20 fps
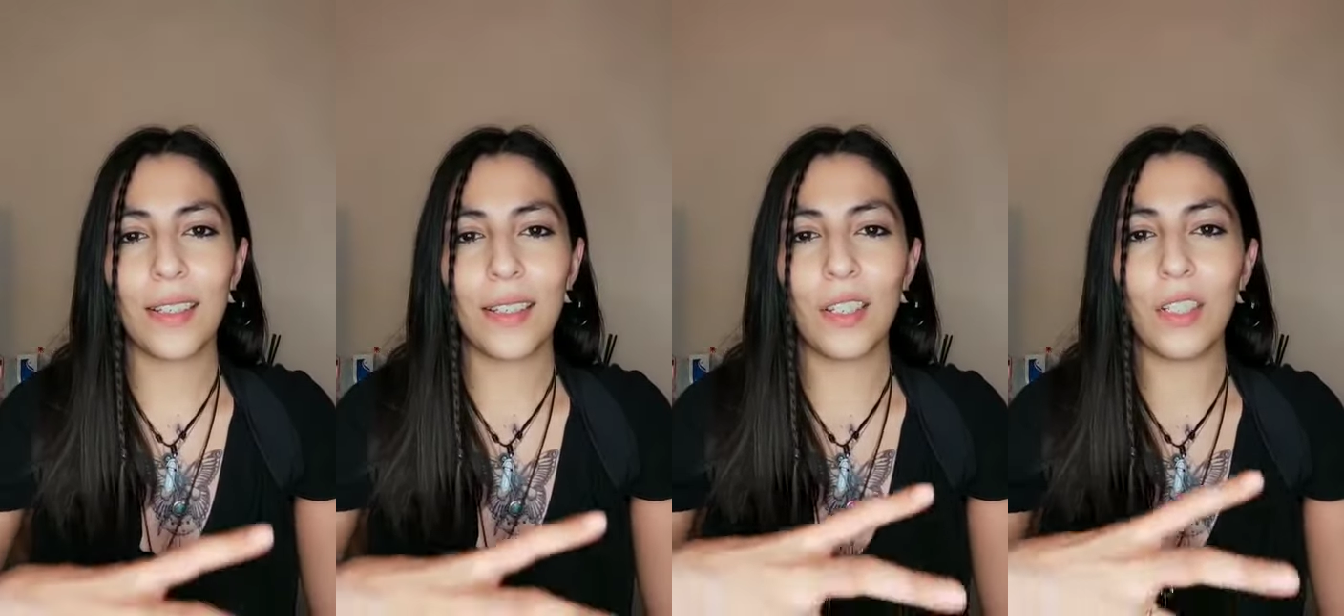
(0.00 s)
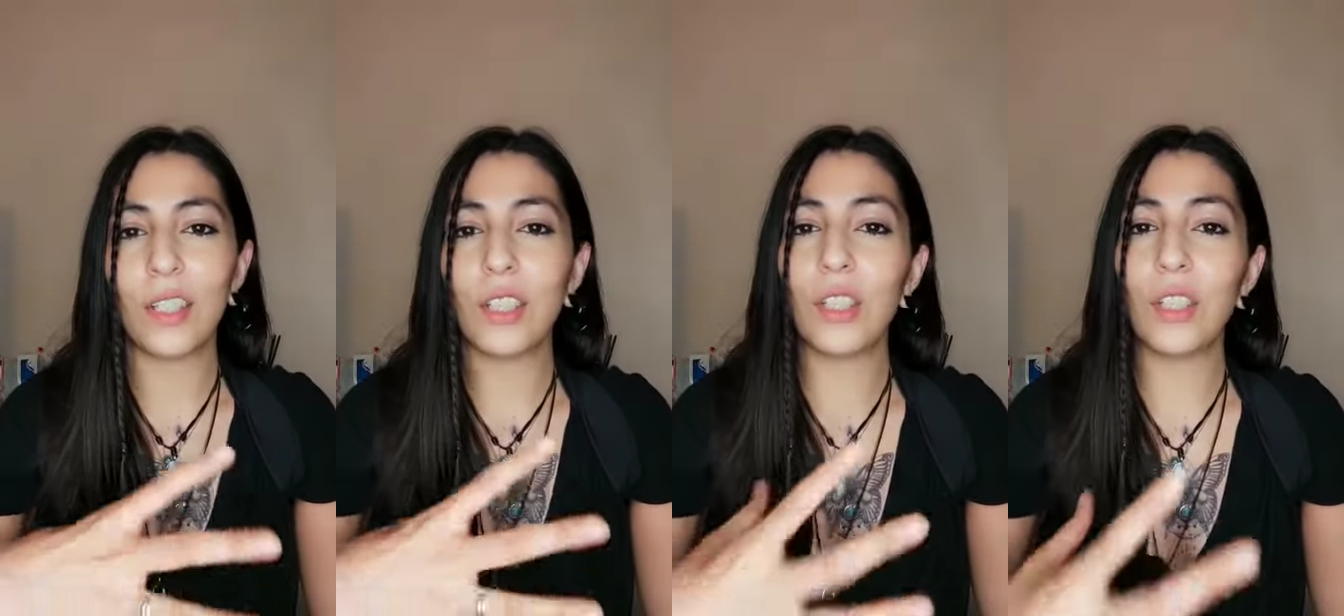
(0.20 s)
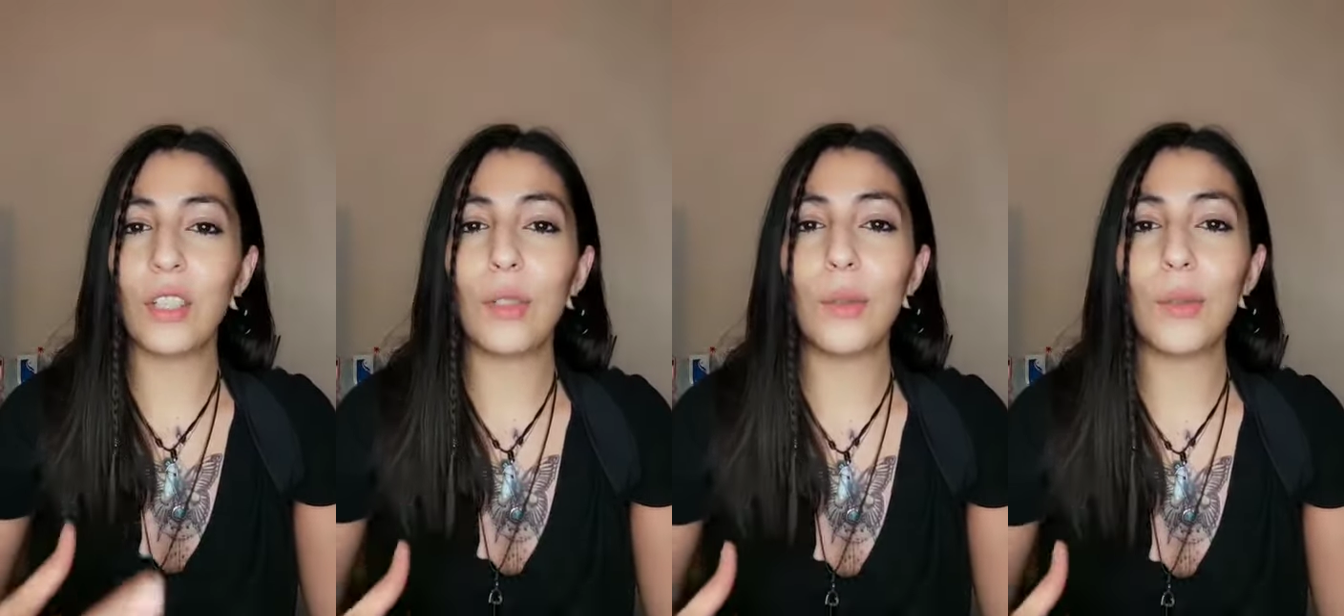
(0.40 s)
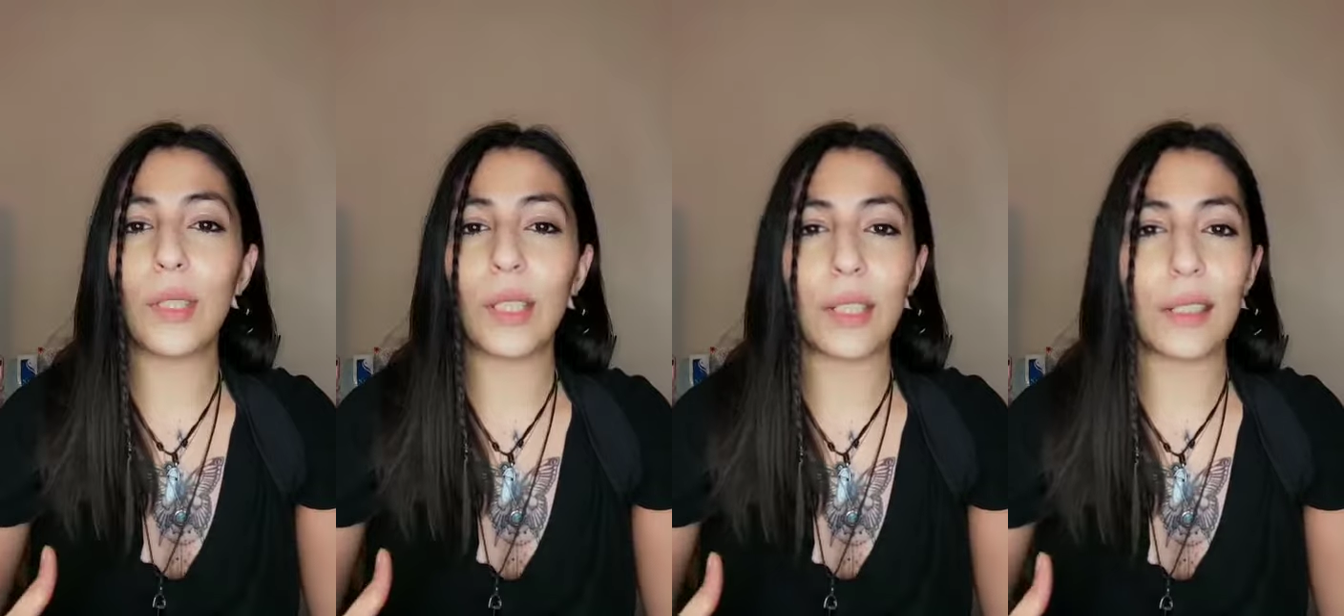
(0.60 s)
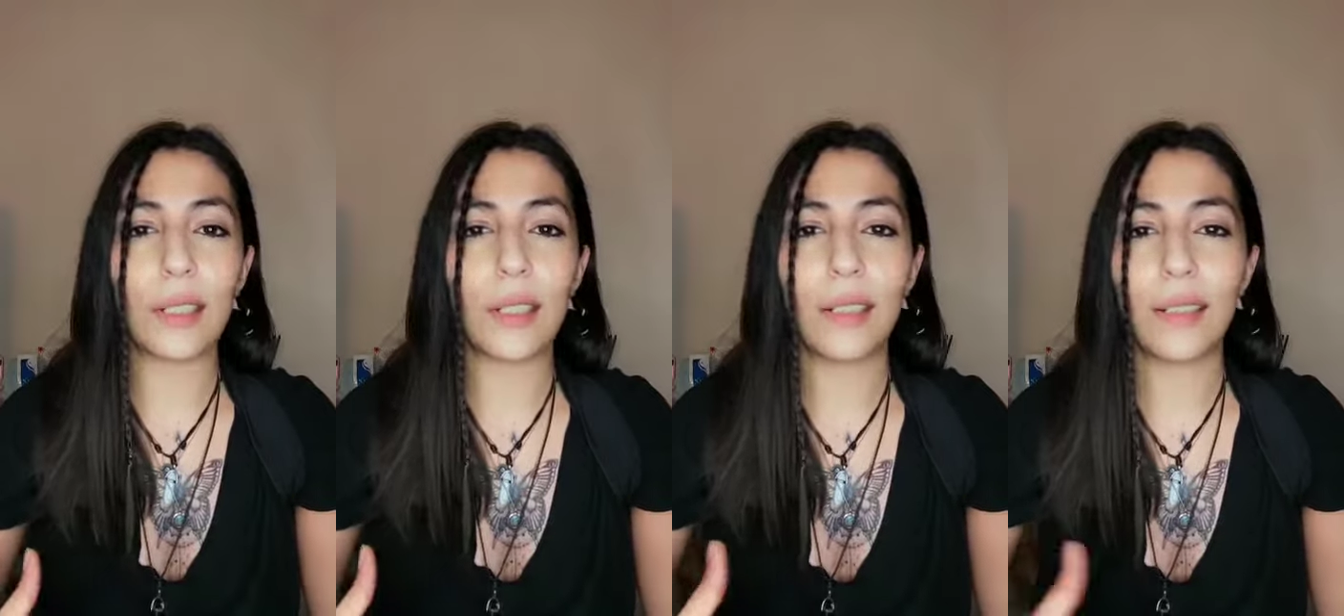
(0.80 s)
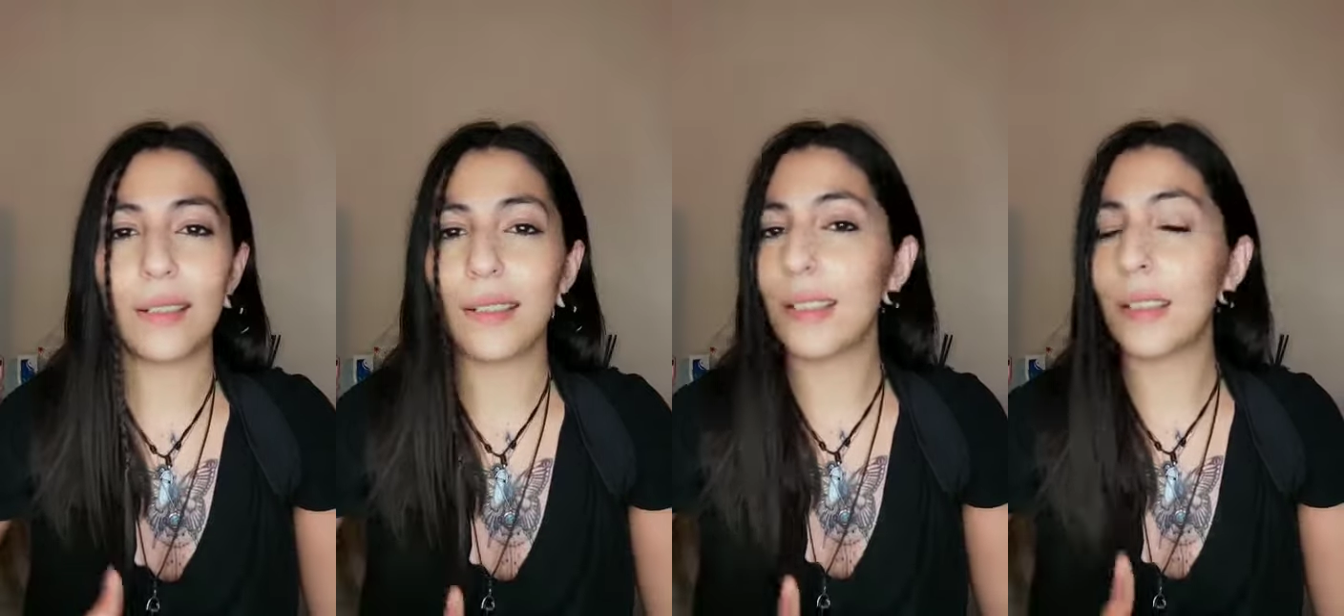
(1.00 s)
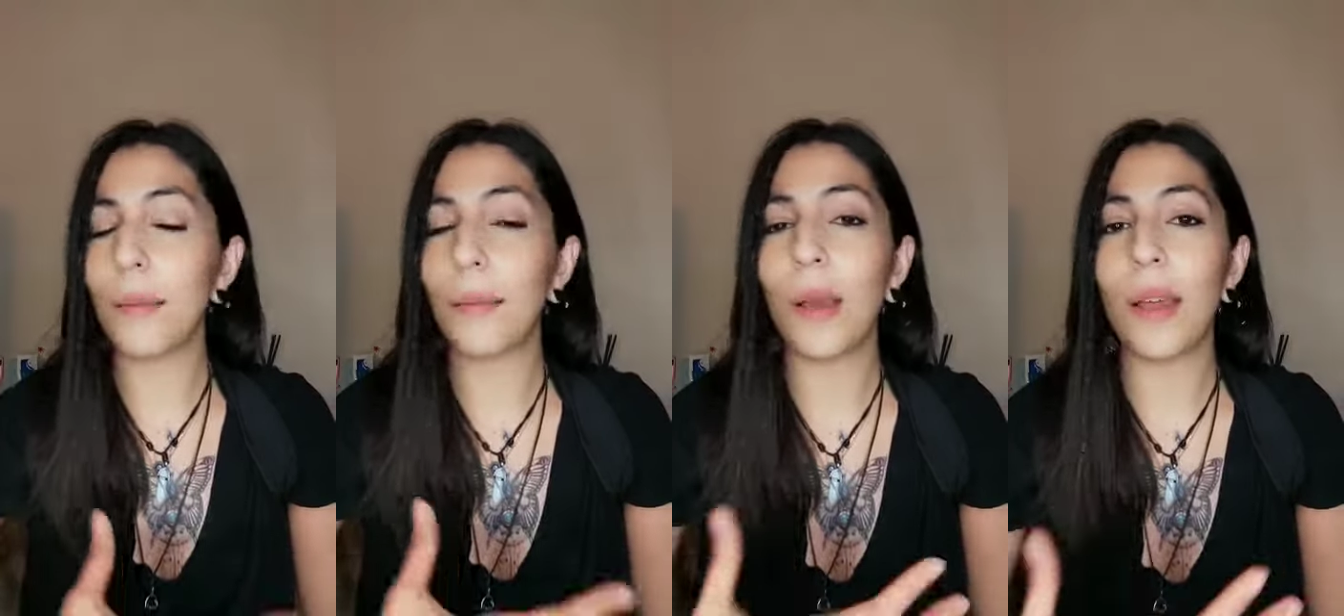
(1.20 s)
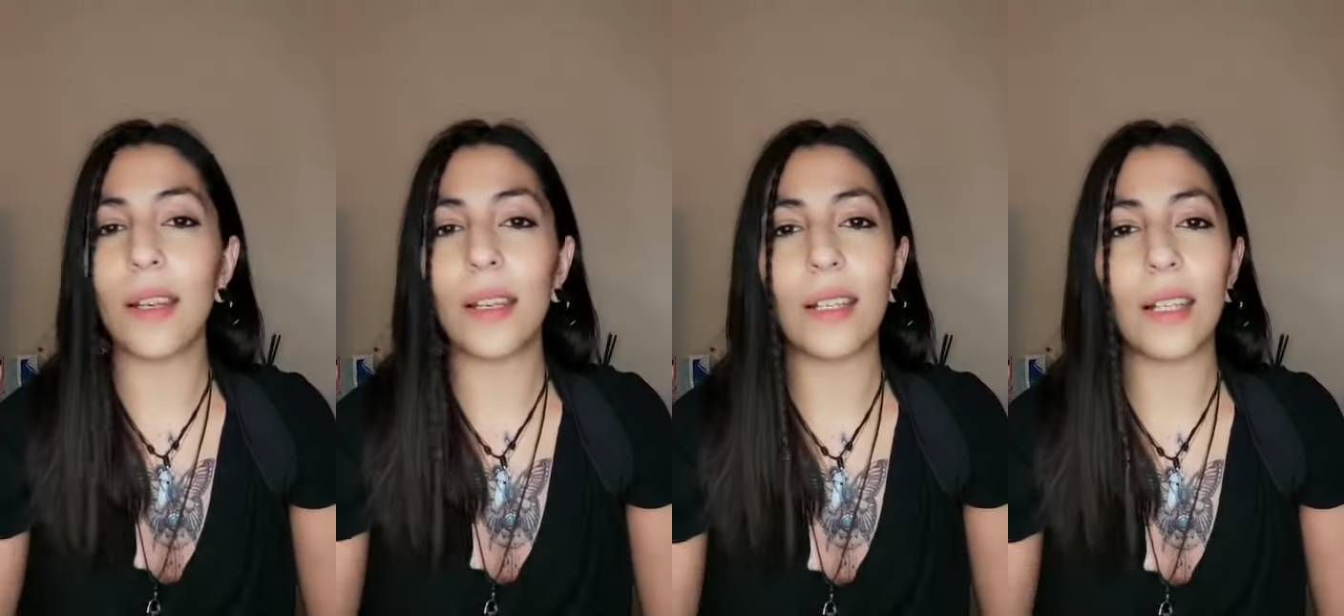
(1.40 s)
you can use it to
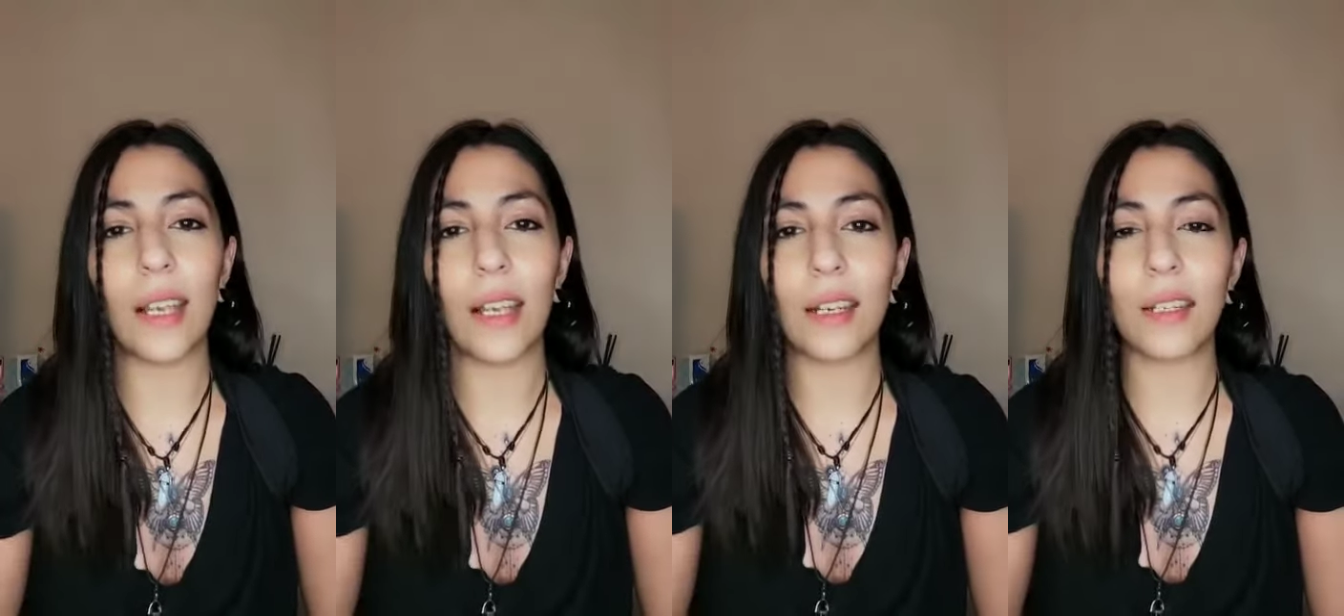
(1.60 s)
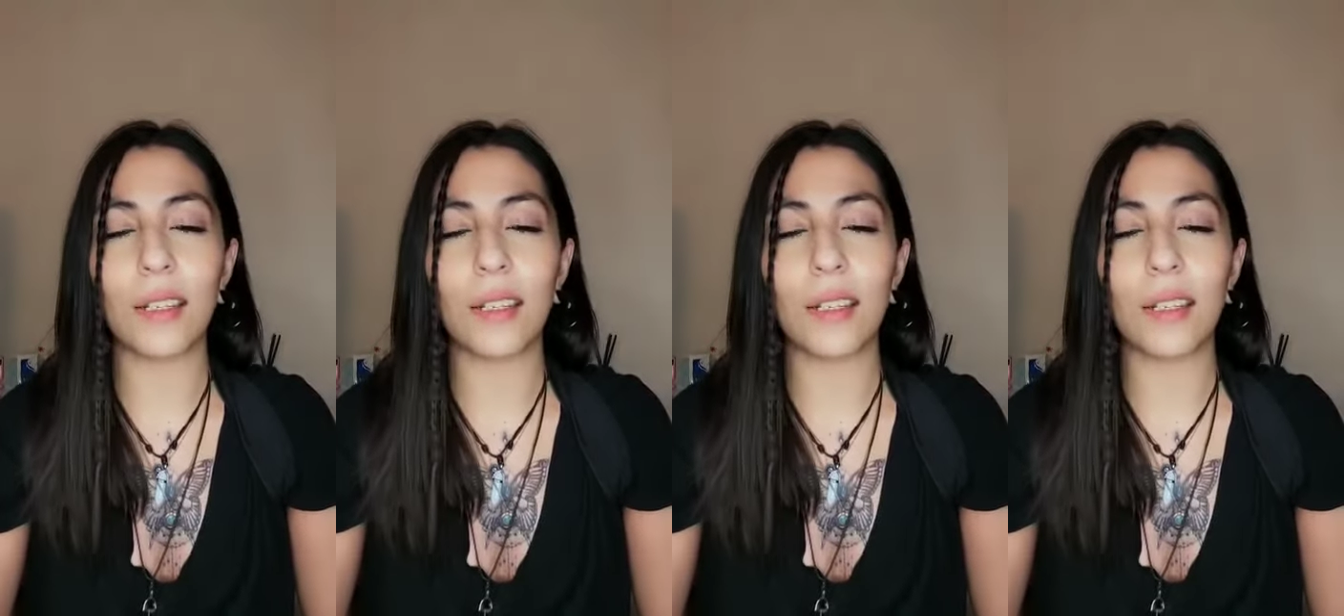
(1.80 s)
meditate,